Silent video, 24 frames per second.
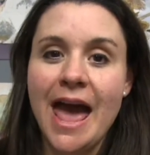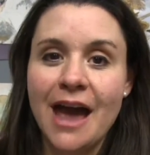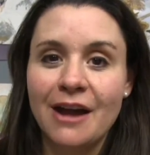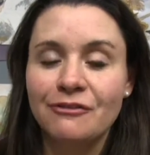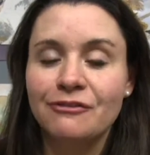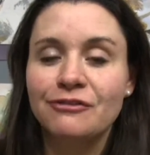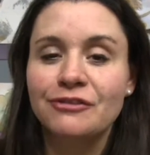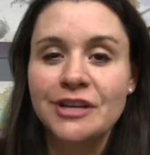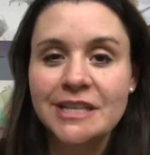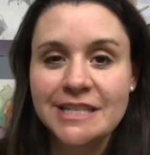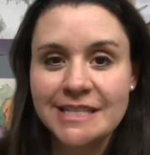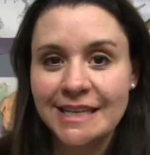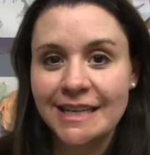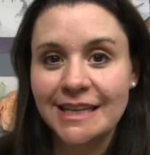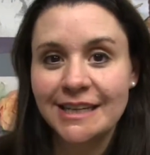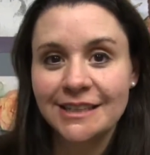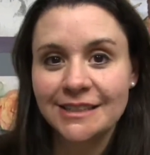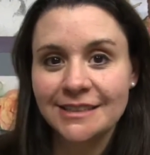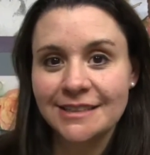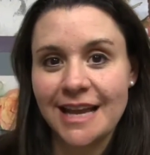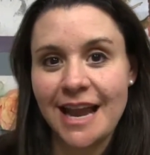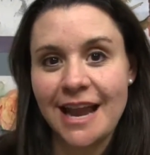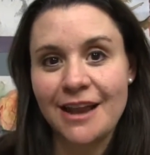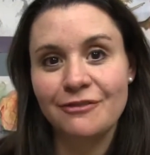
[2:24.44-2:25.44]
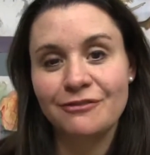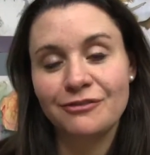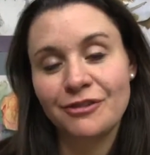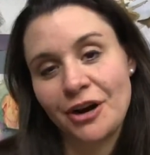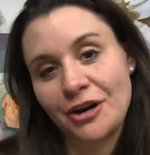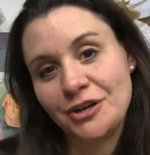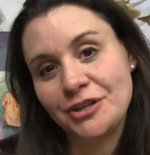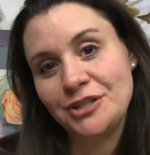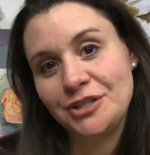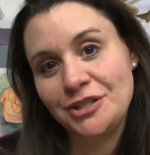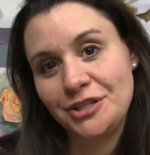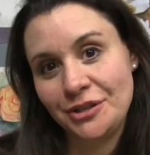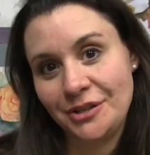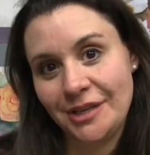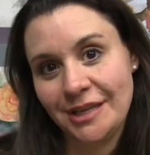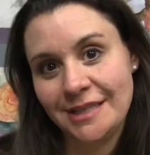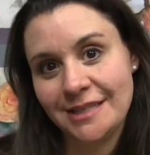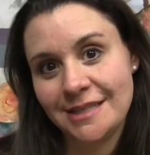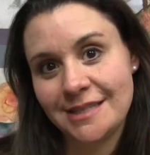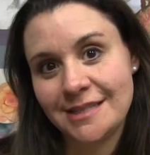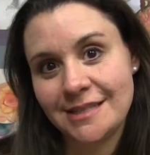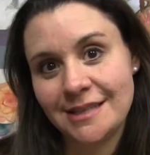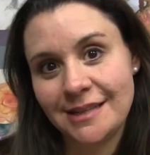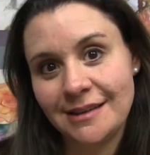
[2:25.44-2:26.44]
every single day for our
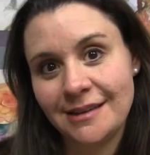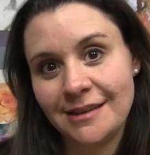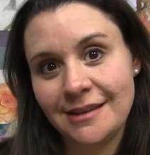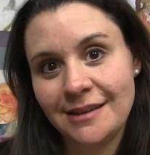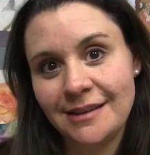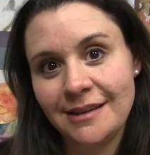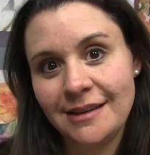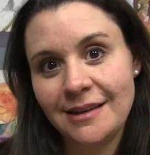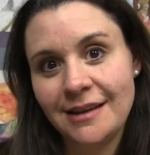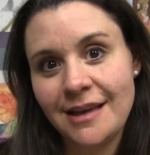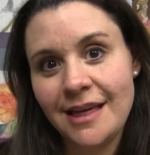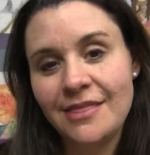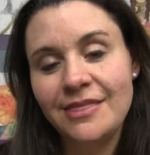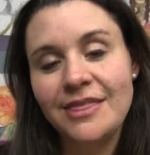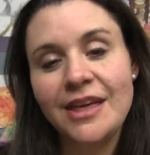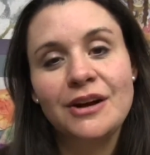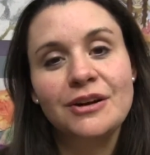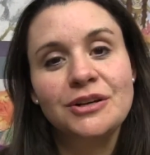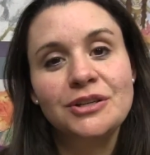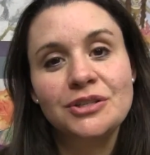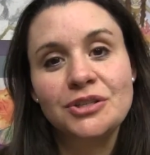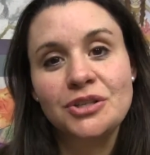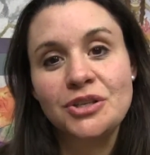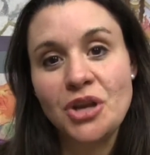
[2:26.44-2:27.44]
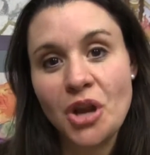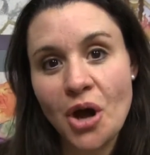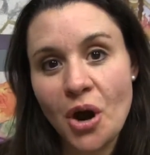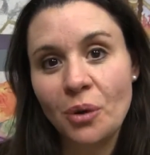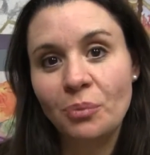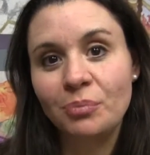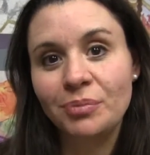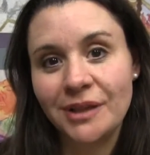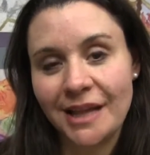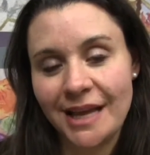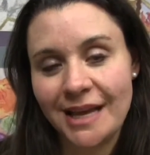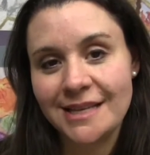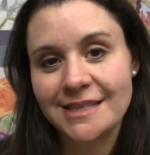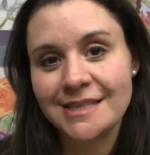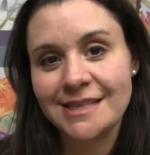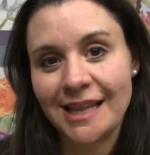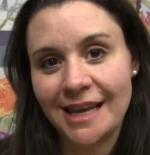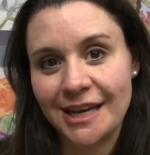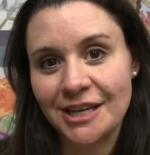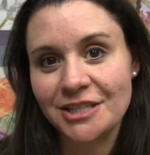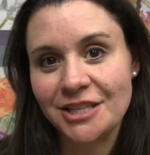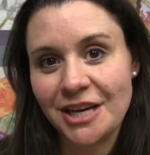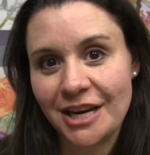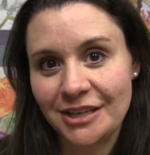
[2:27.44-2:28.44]
students. There is no place
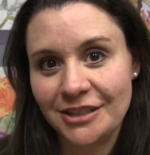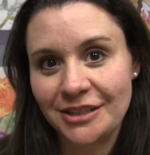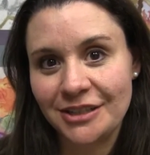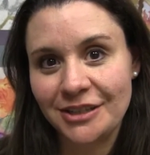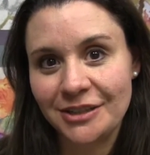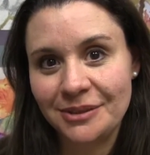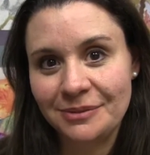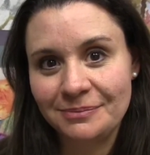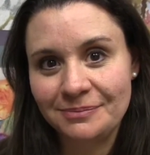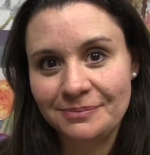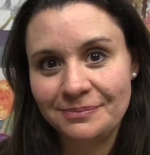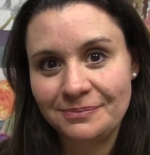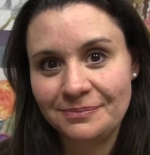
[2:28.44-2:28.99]
like Schechter.